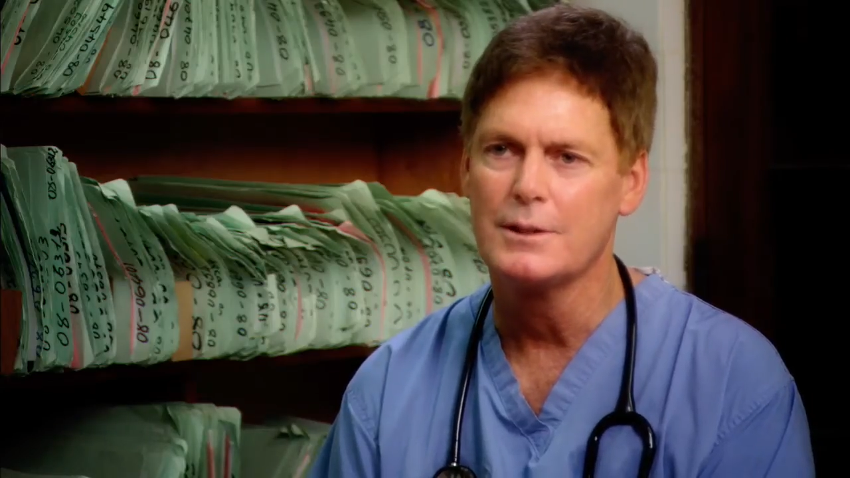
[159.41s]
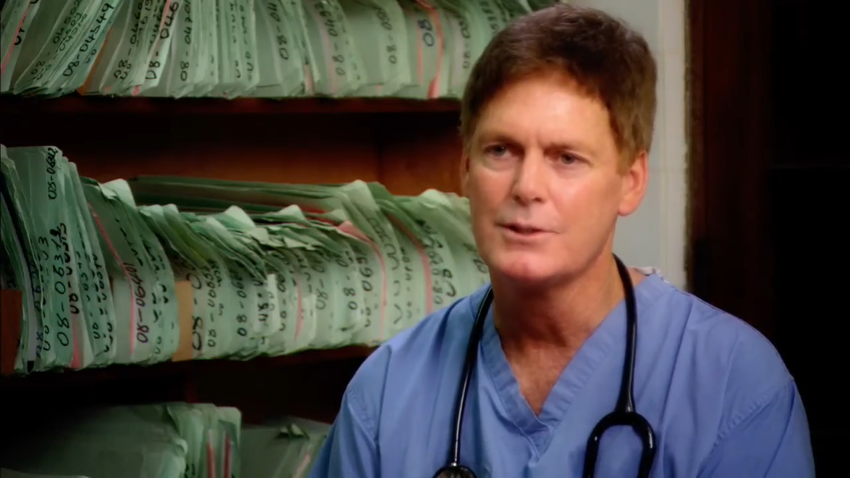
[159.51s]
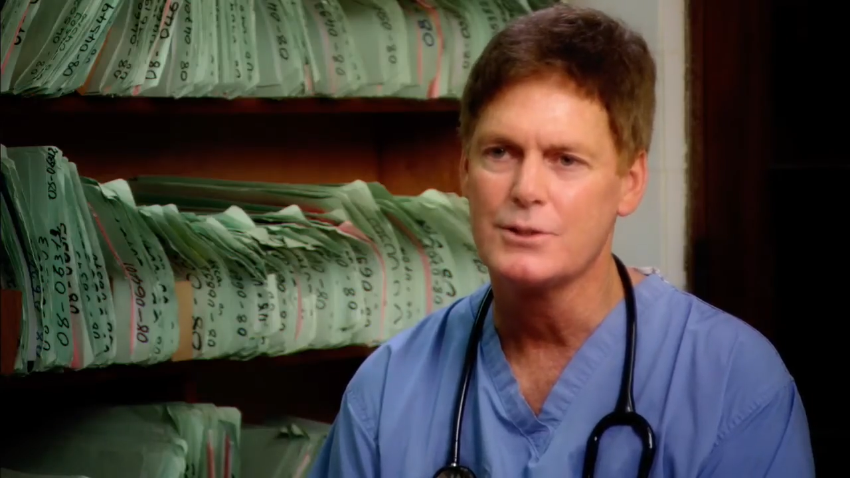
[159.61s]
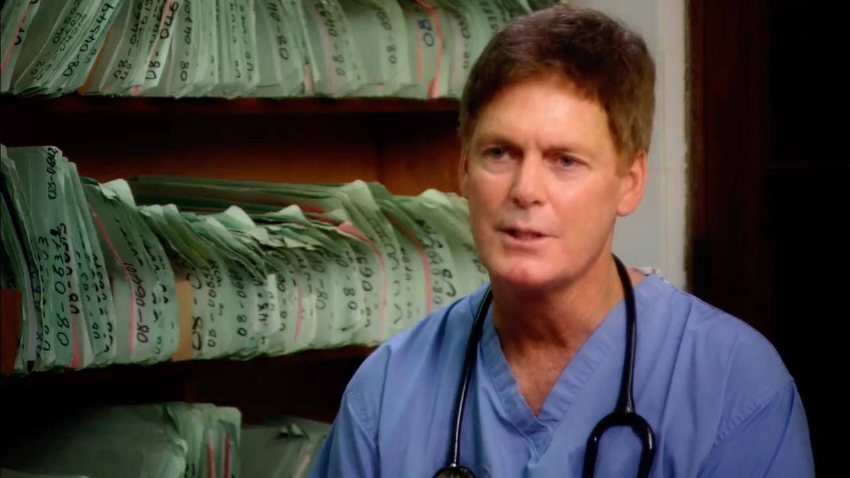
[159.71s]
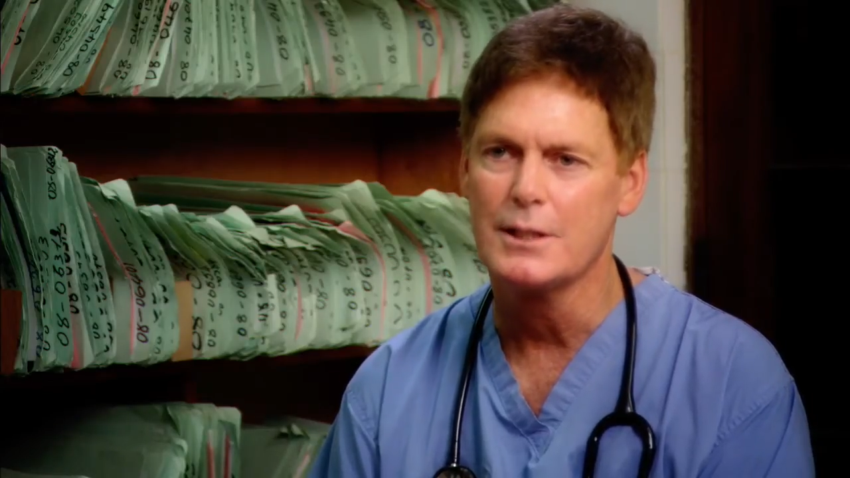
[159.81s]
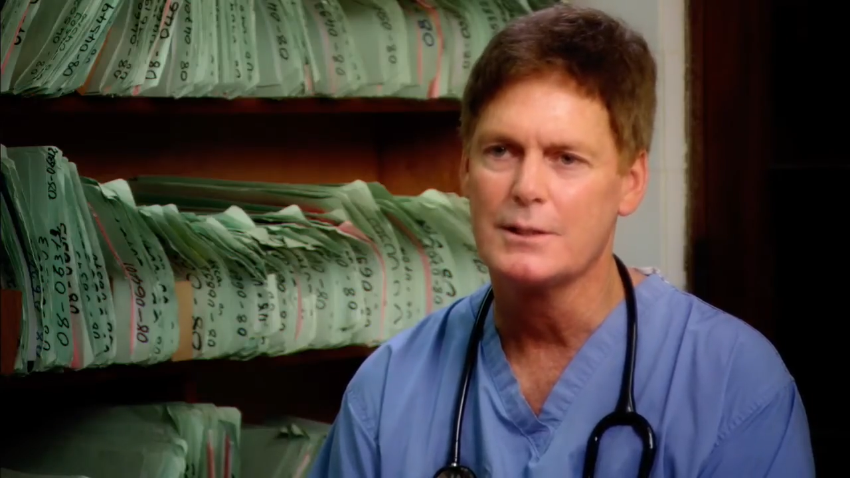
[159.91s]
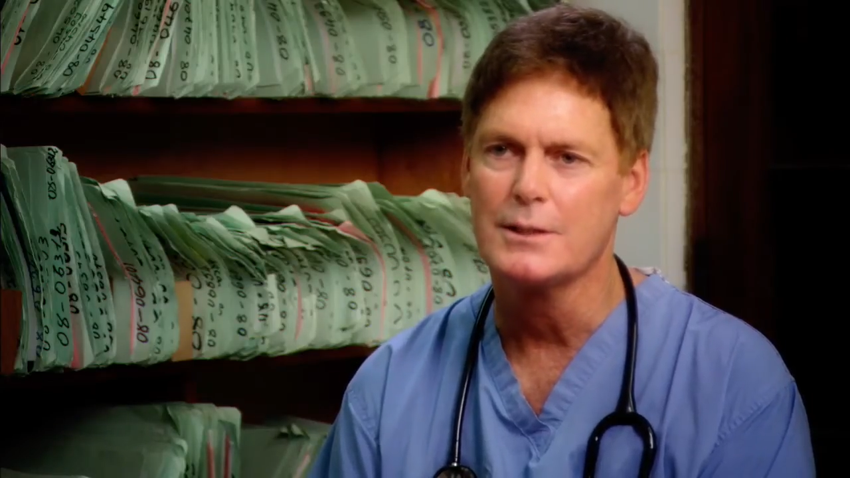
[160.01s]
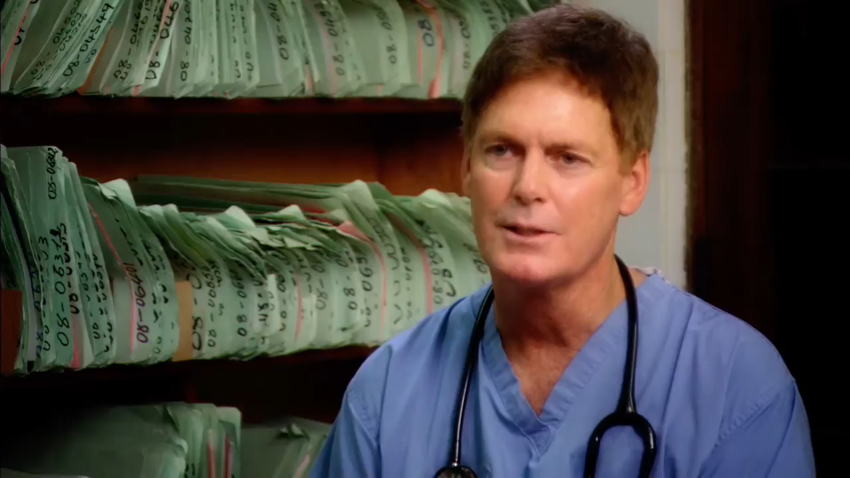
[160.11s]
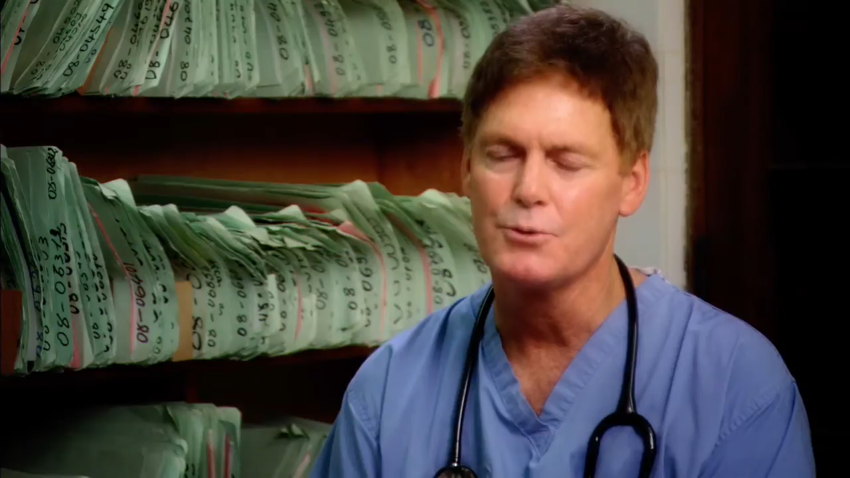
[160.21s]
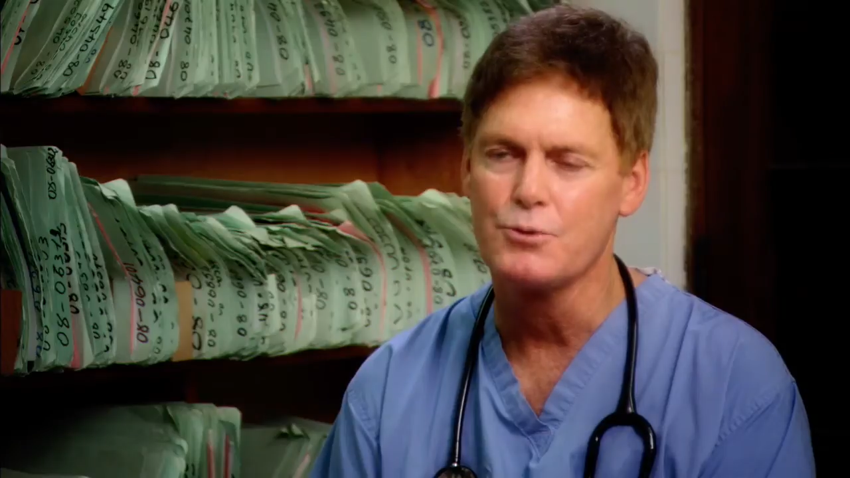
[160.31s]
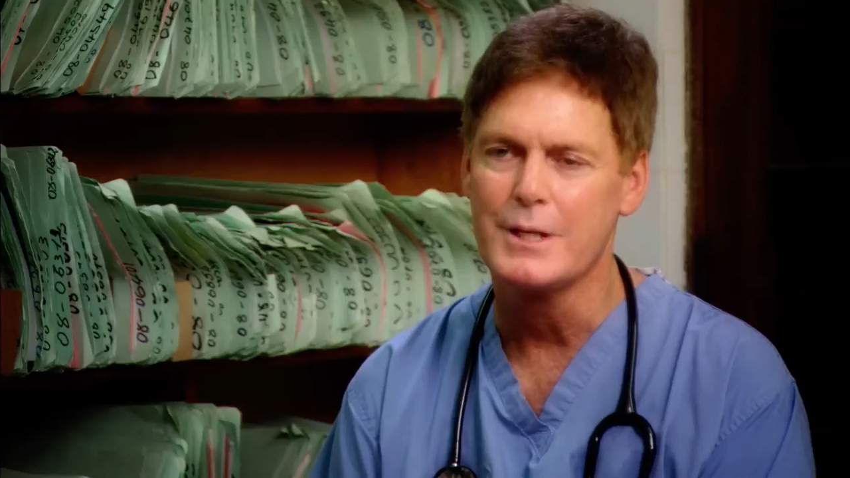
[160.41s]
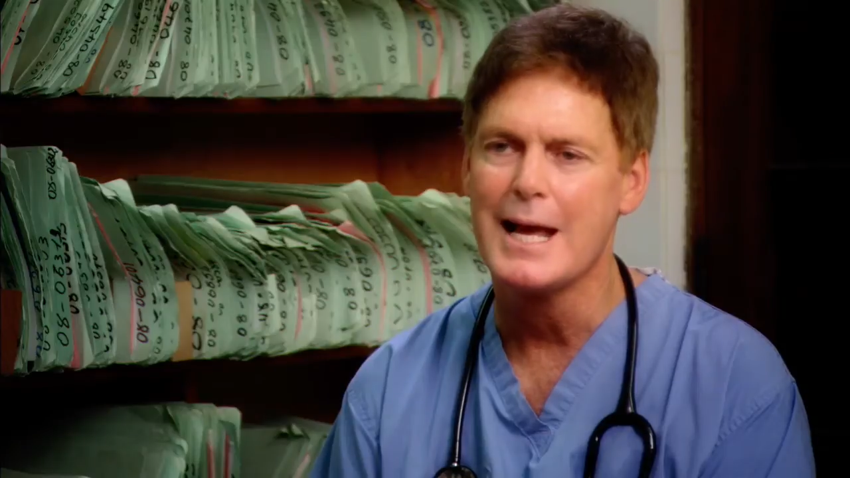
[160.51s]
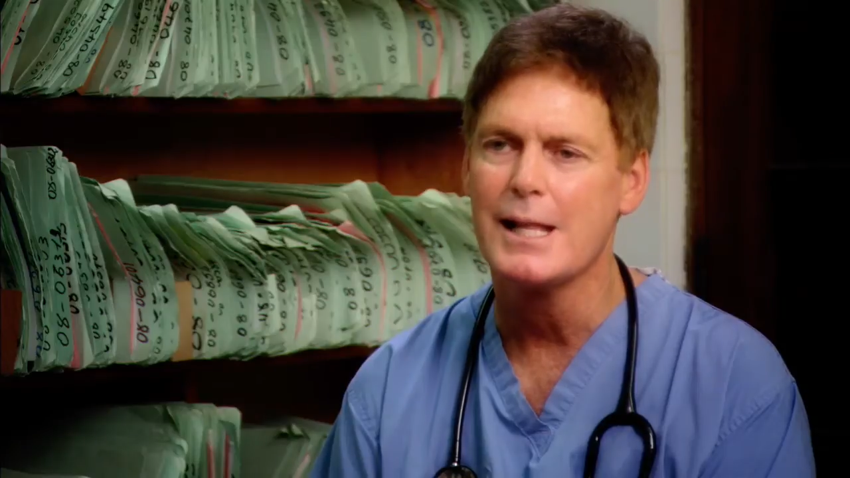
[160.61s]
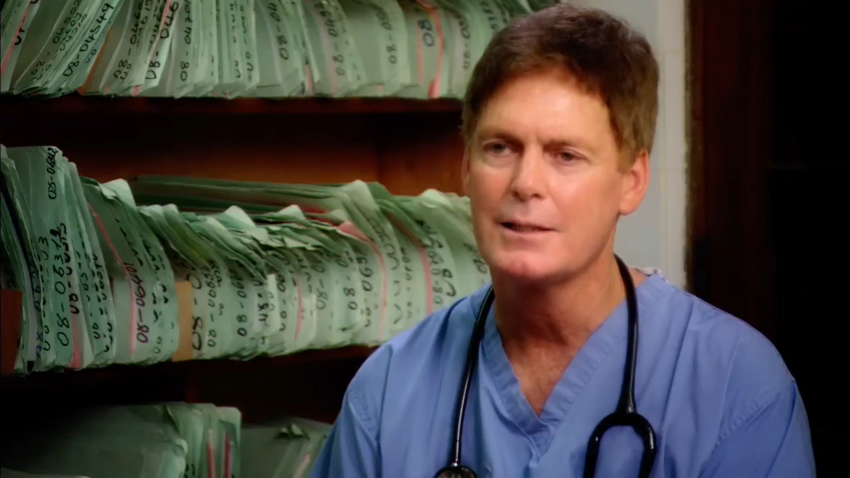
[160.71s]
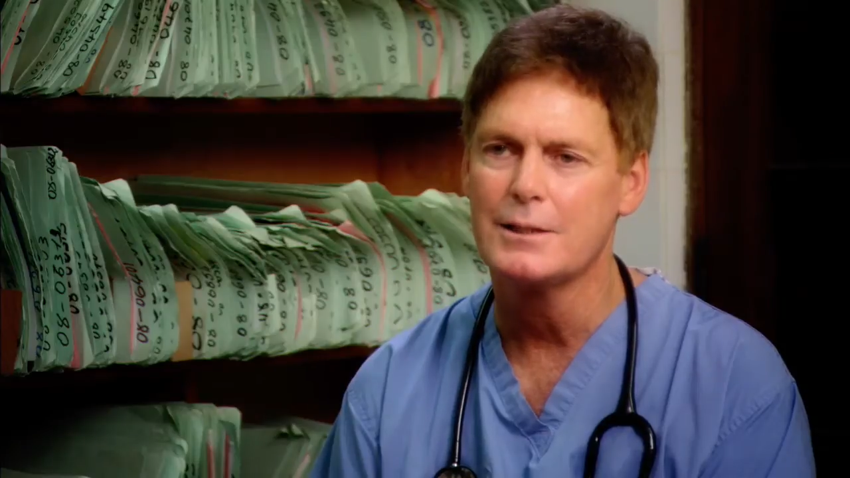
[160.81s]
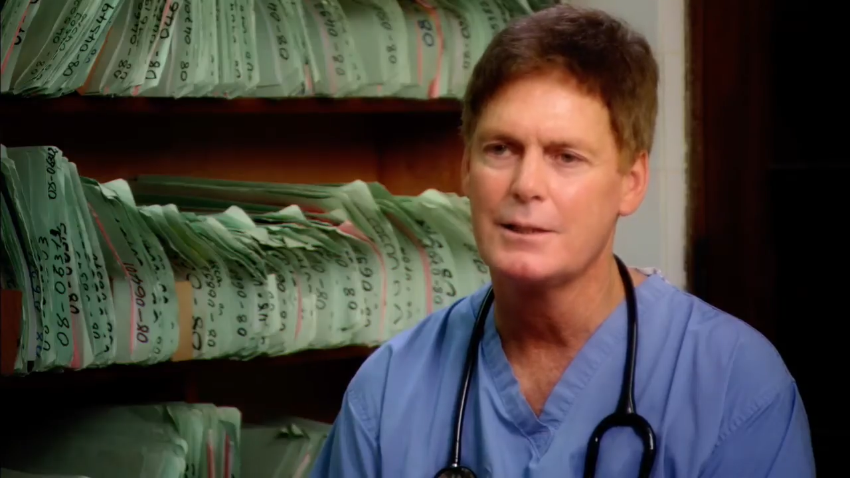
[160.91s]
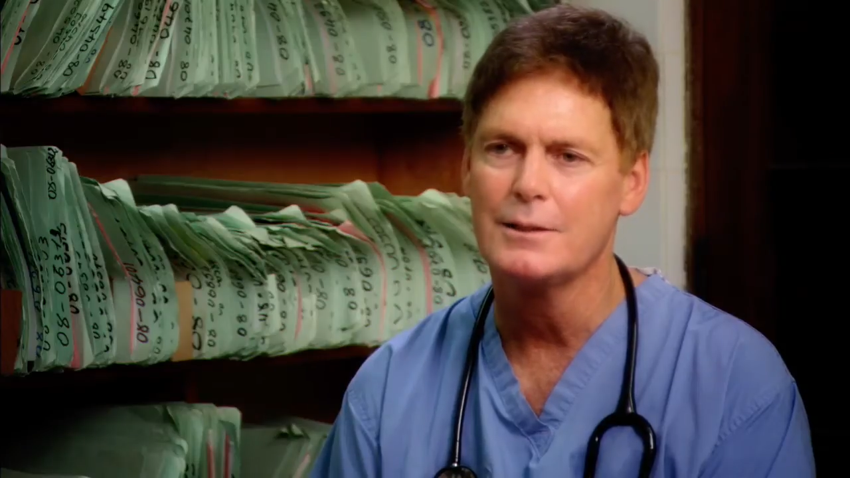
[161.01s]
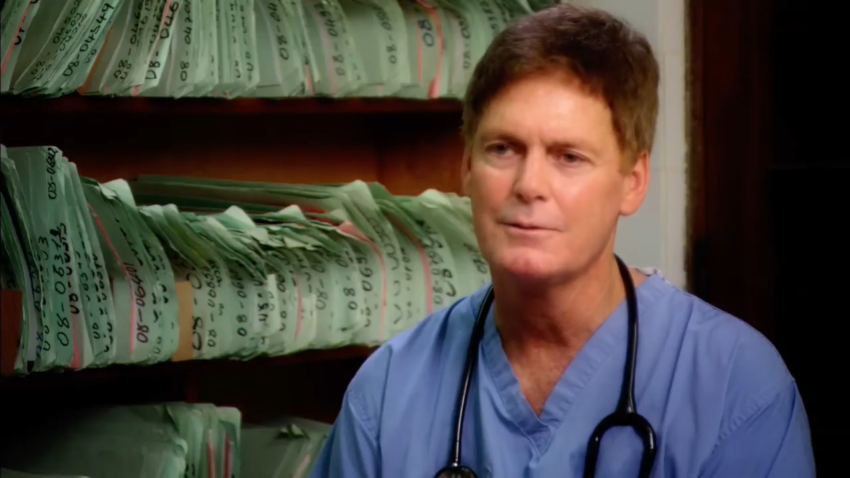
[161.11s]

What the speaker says: is that the reality